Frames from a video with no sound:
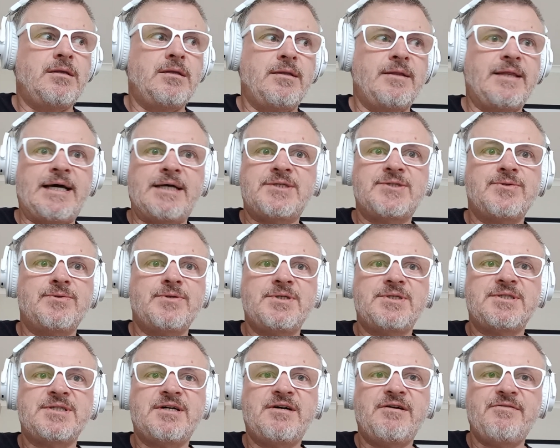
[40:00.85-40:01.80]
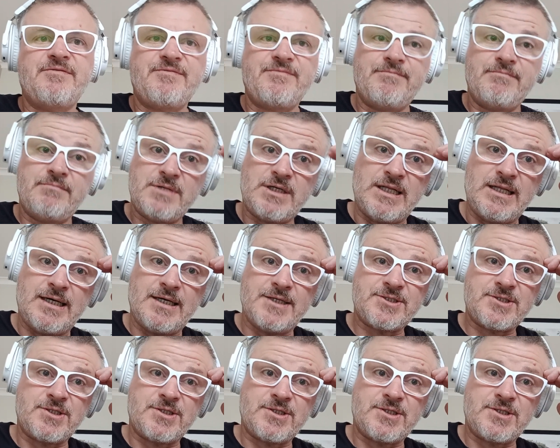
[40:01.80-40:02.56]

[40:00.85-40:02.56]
that sort of stuff. Class